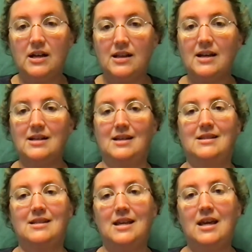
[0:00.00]
Then to
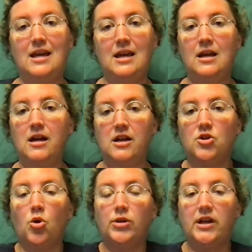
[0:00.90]
ski is
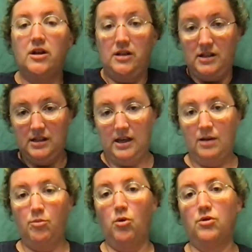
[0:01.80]
holding onto the
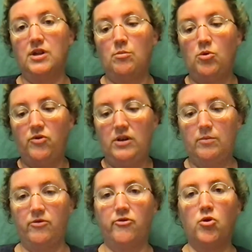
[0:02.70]
ski poles and moving
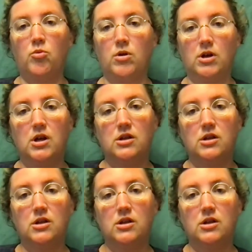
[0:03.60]
them forward.